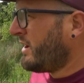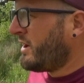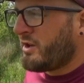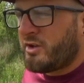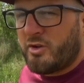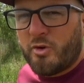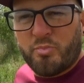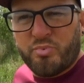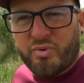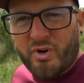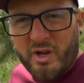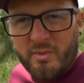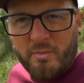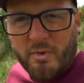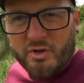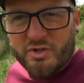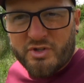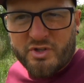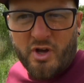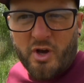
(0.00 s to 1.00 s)
You'll pretty
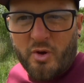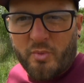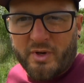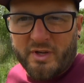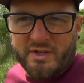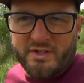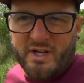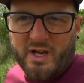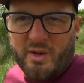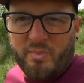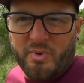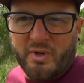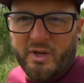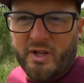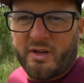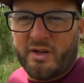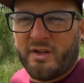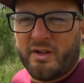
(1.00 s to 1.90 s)
much know when it's happening.